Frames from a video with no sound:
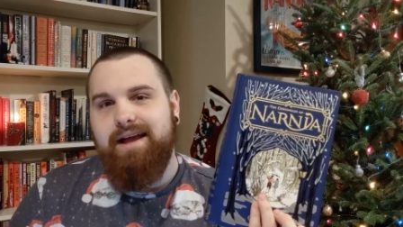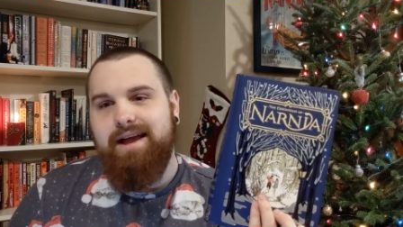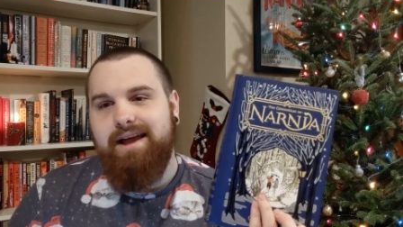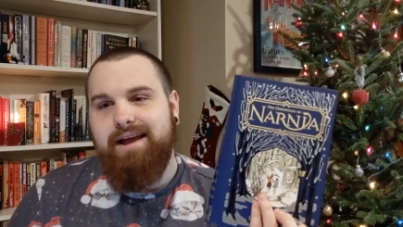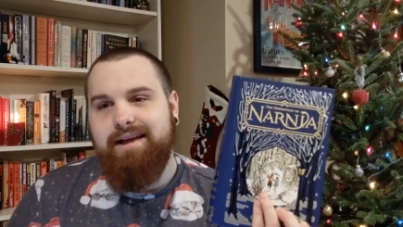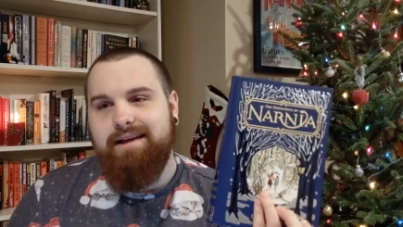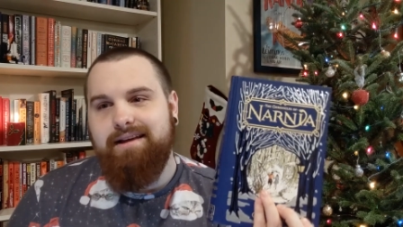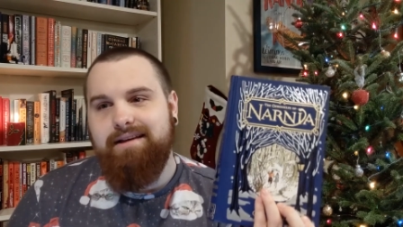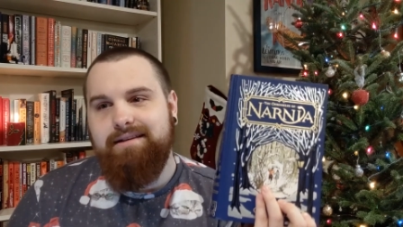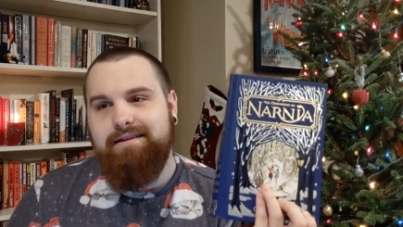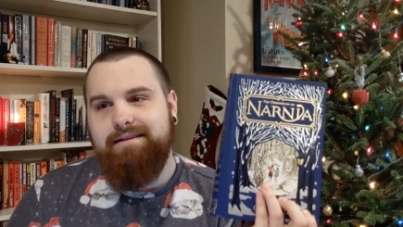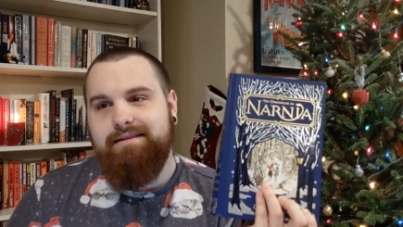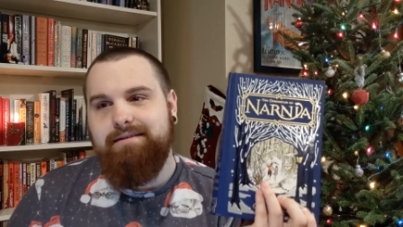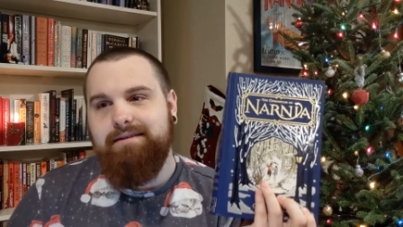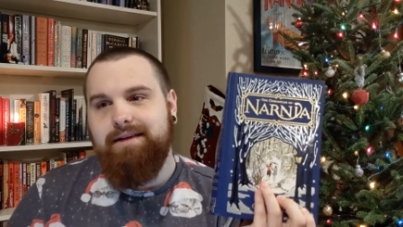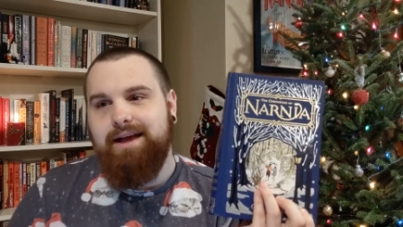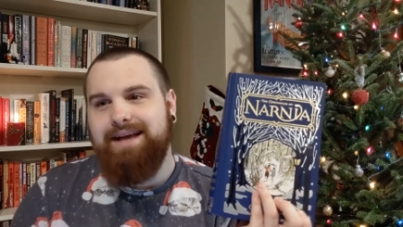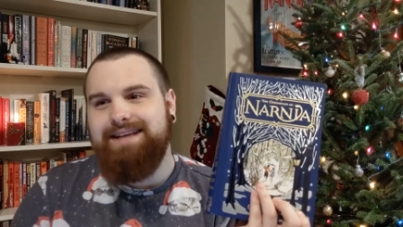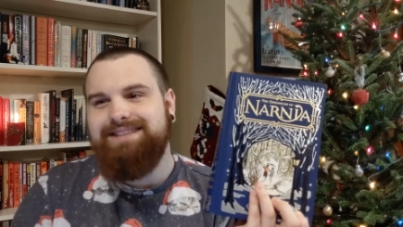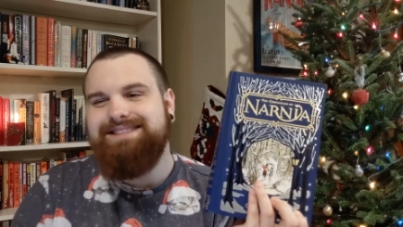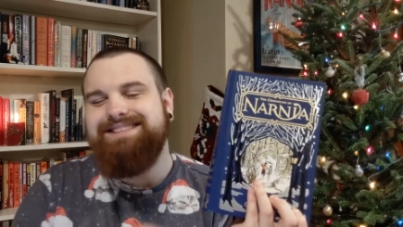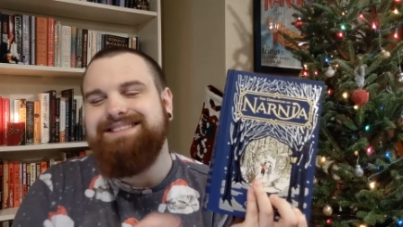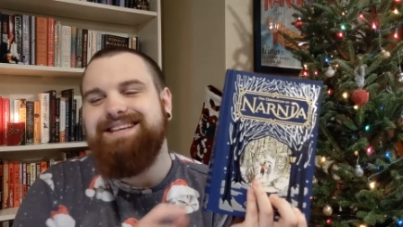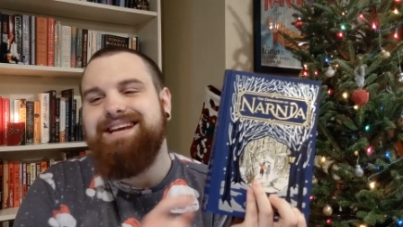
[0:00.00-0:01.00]
And
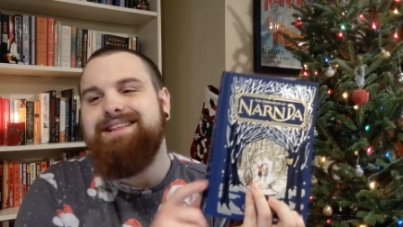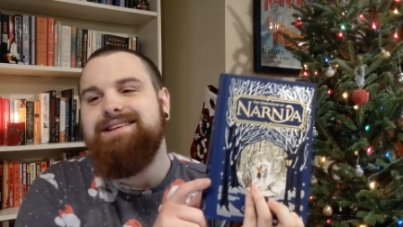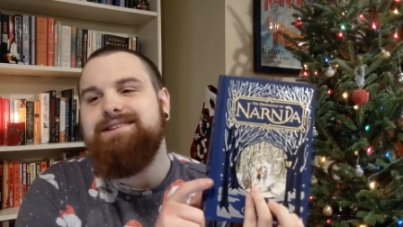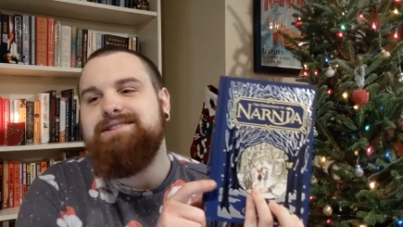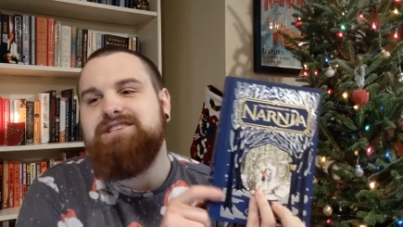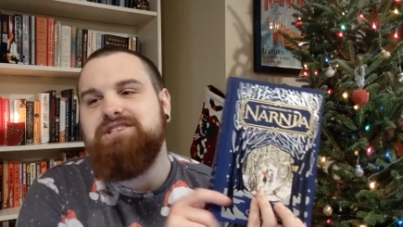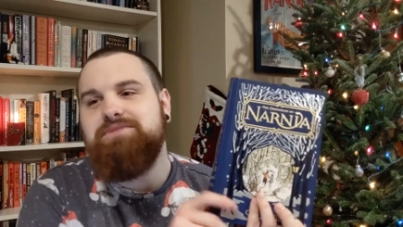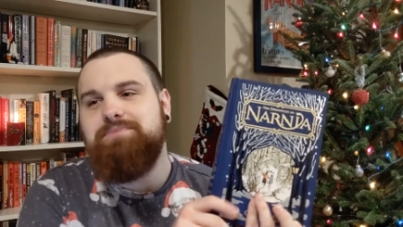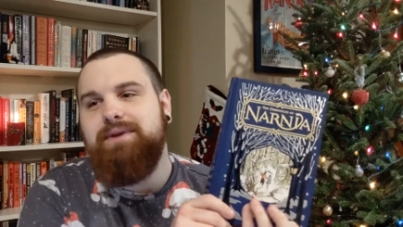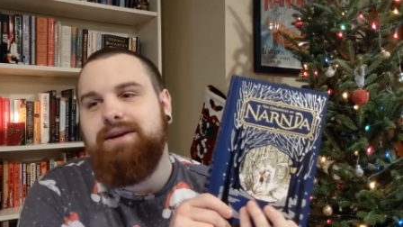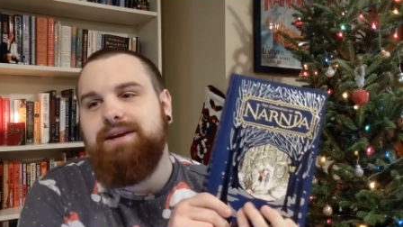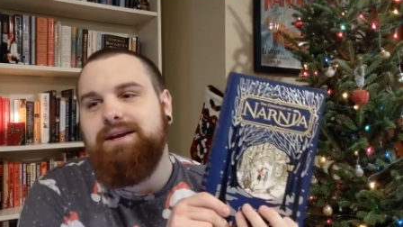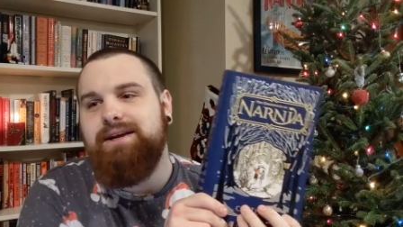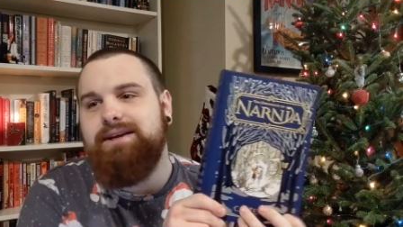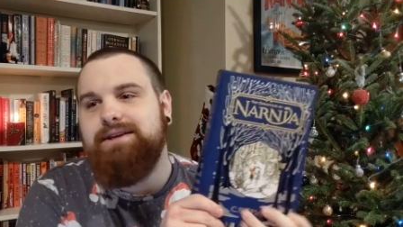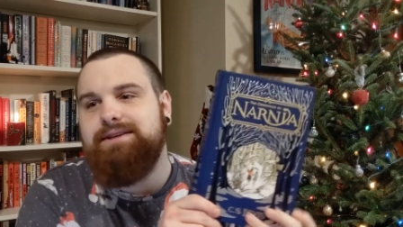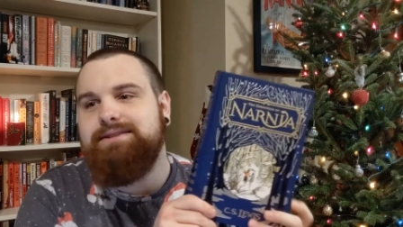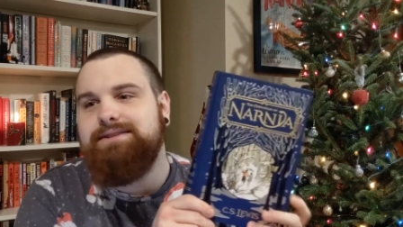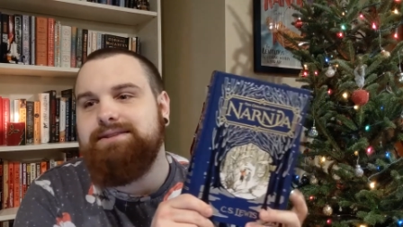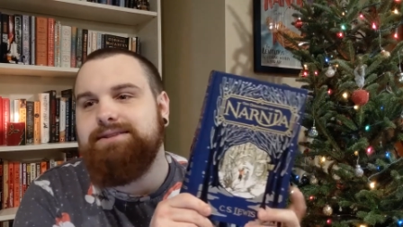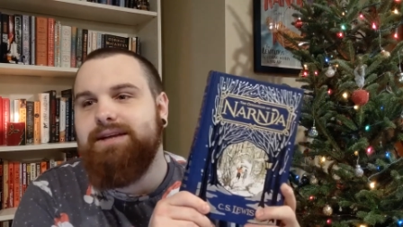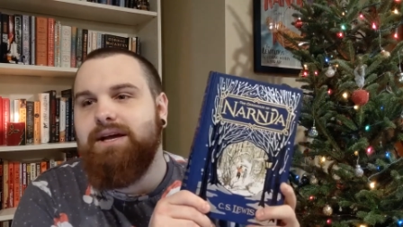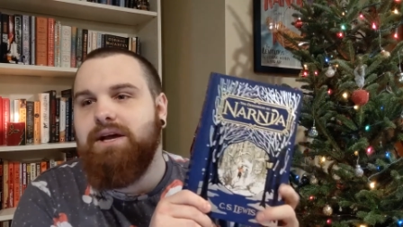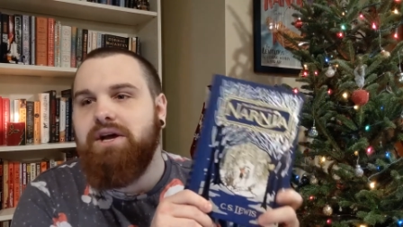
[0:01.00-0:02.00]
I say this just
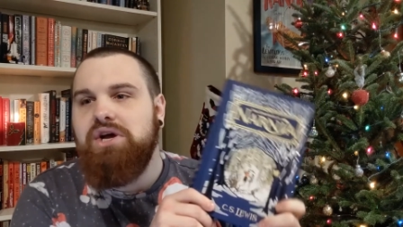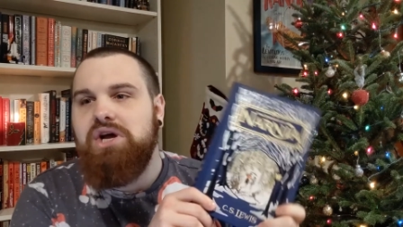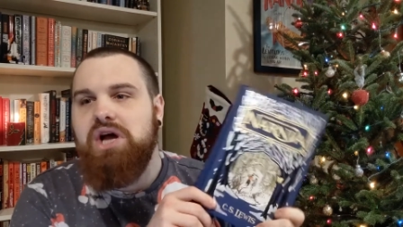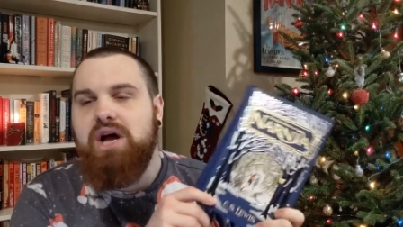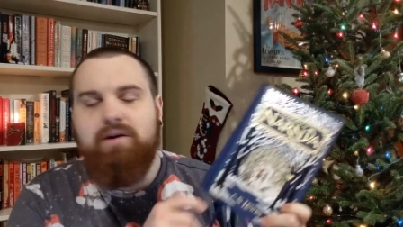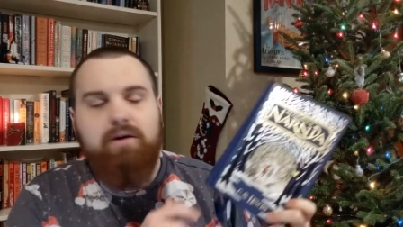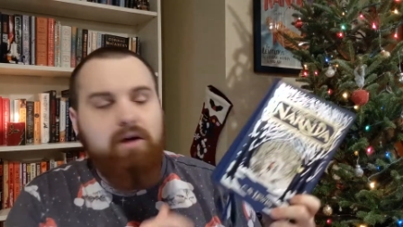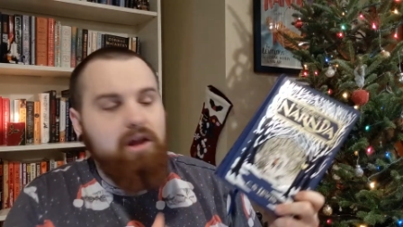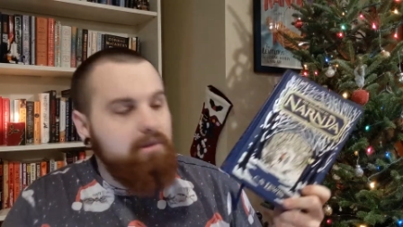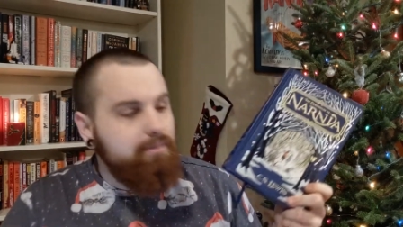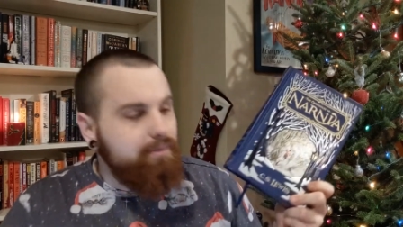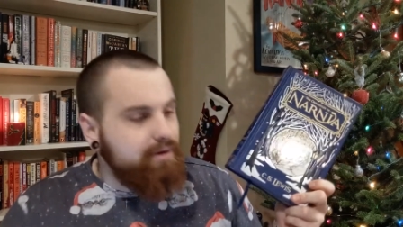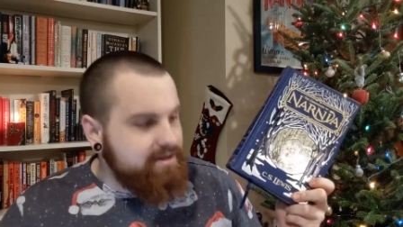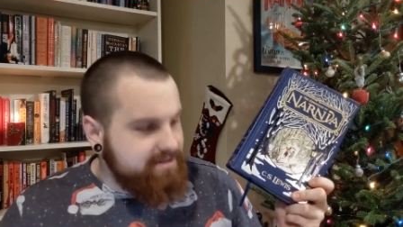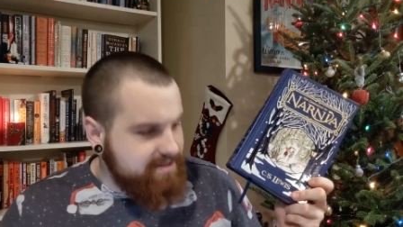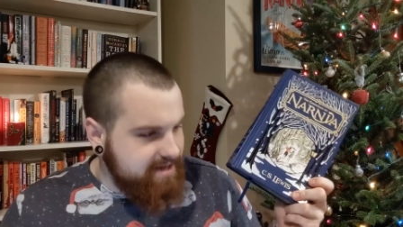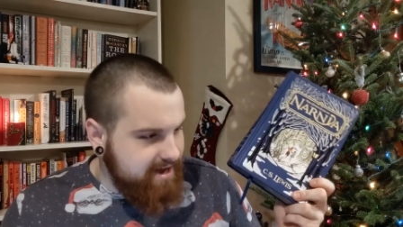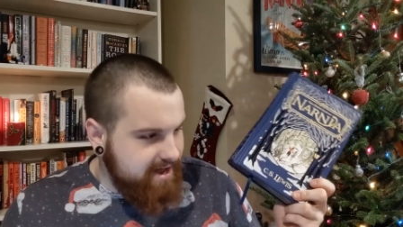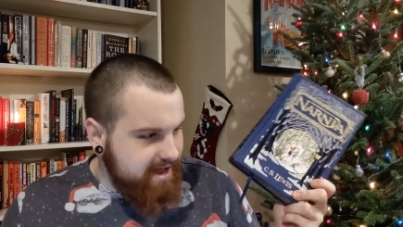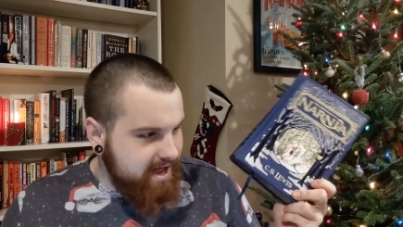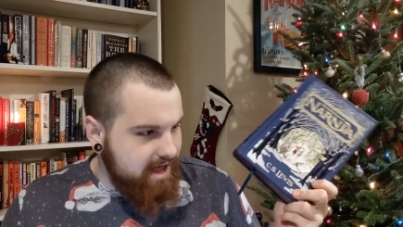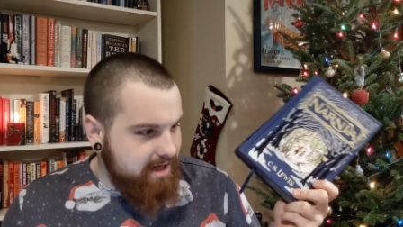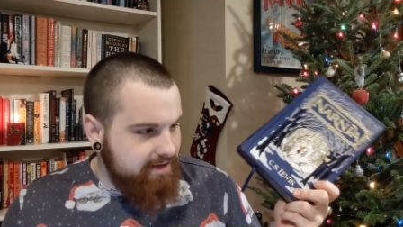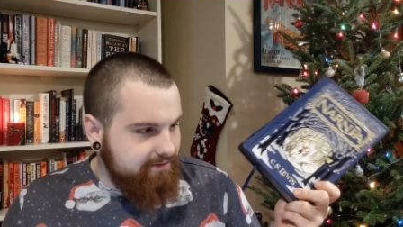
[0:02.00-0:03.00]
because of all the books
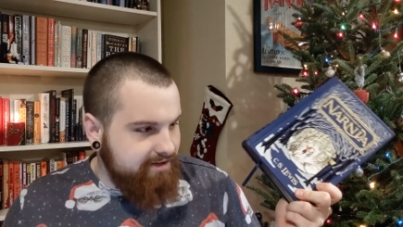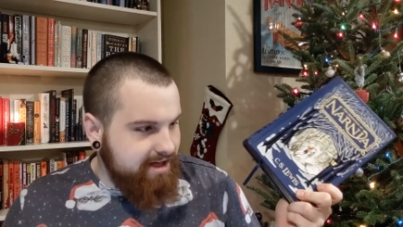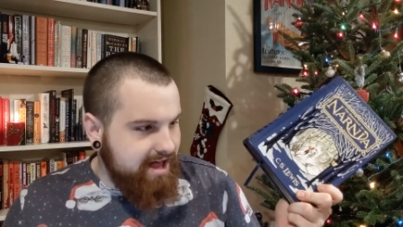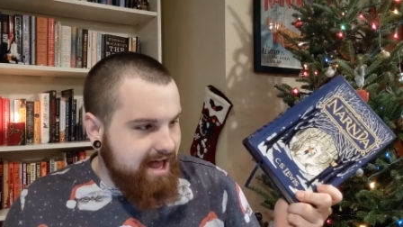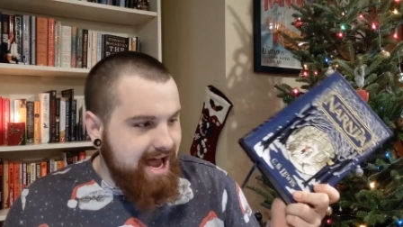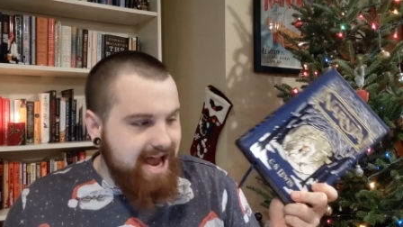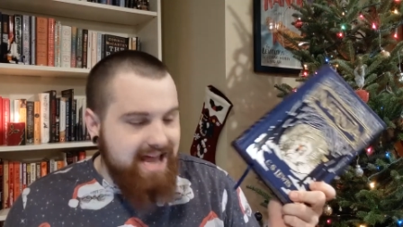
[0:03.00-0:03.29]
I have,